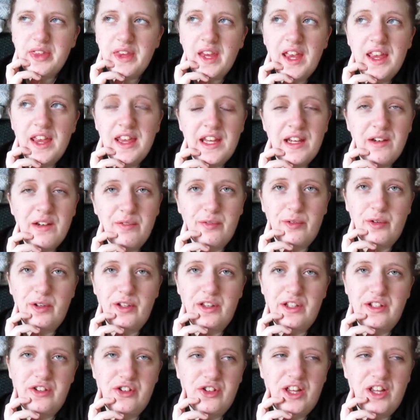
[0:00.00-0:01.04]
and then
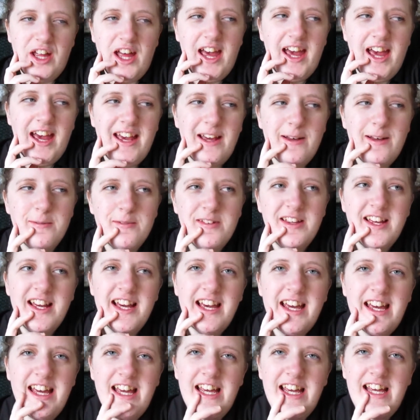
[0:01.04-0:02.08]
4th of July. Oh my
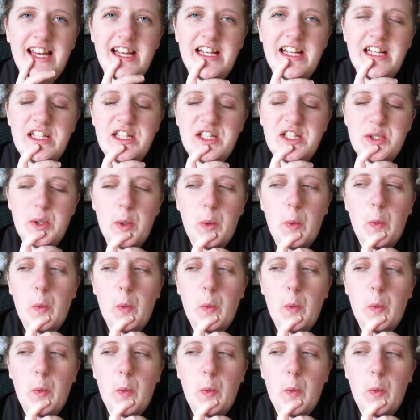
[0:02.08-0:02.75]
gosh.